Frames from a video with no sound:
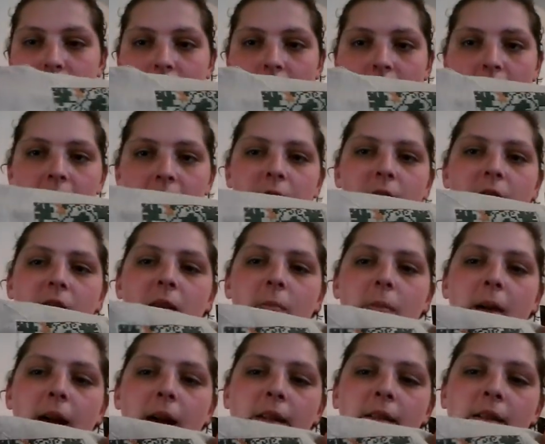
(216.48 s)
I started to
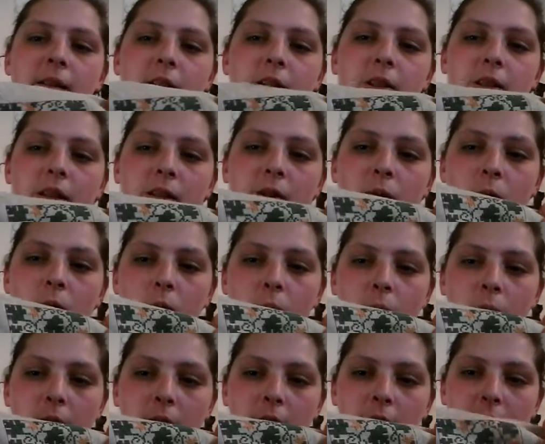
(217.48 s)
backstitch this whole
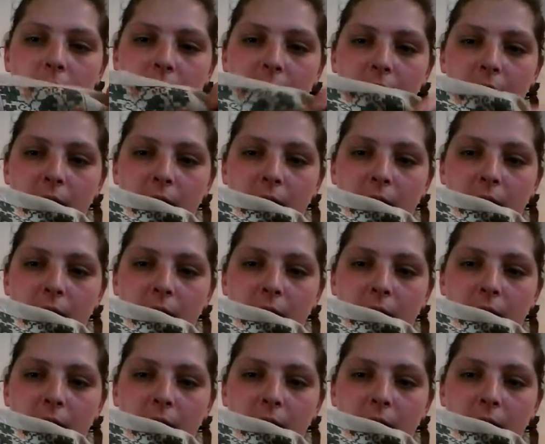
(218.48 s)
one after